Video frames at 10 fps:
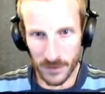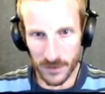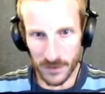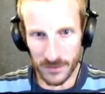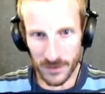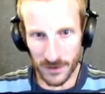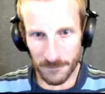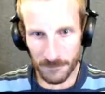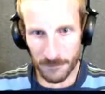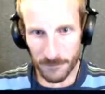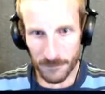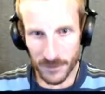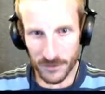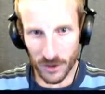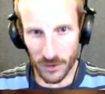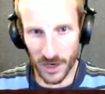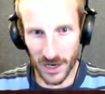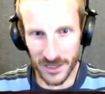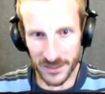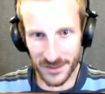Let's, um, let's go
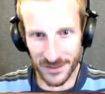hide.